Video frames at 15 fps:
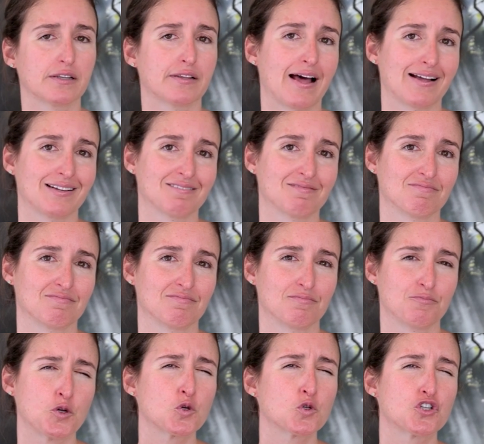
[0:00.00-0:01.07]
that
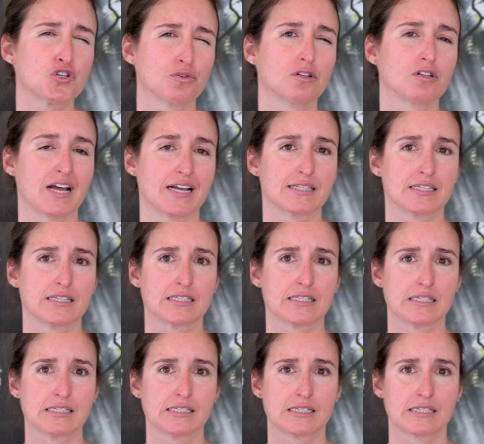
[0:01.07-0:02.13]
mutual
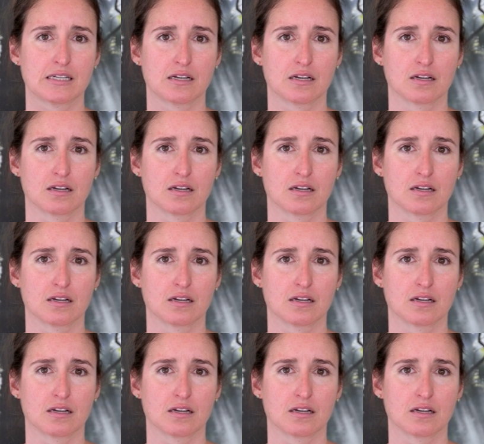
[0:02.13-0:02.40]
assistance